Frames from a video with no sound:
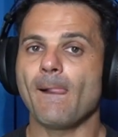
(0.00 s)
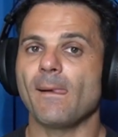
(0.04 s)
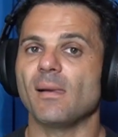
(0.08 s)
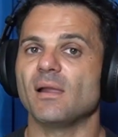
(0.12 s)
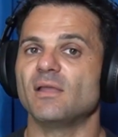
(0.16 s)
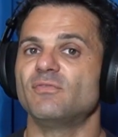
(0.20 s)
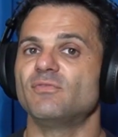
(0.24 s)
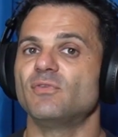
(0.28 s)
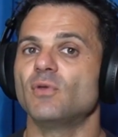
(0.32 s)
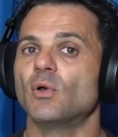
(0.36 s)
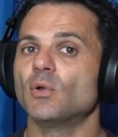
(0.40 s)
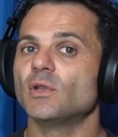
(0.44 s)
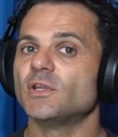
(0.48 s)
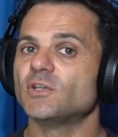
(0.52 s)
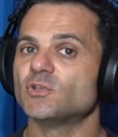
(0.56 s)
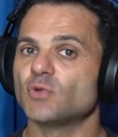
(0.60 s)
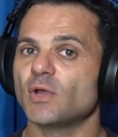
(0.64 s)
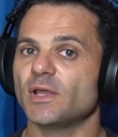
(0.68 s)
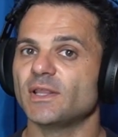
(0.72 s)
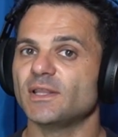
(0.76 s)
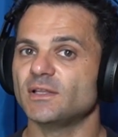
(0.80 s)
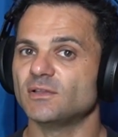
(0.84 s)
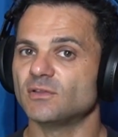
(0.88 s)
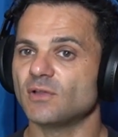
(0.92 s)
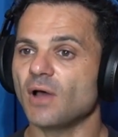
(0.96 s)
if you only
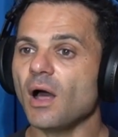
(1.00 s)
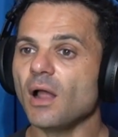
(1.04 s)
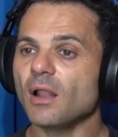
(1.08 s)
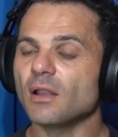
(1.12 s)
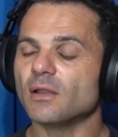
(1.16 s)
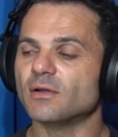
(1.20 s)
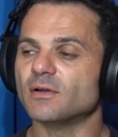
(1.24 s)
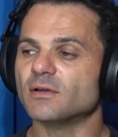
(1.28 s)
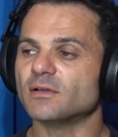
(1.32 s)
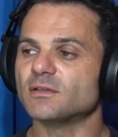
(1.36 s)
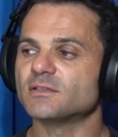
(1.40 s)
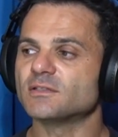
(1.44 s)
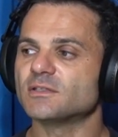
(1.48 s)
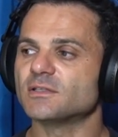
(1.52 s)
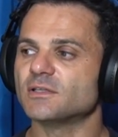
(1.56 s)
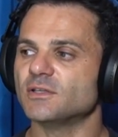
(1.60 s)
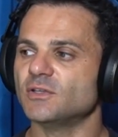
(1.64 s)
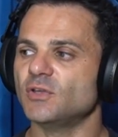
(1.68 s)
trade in dollars,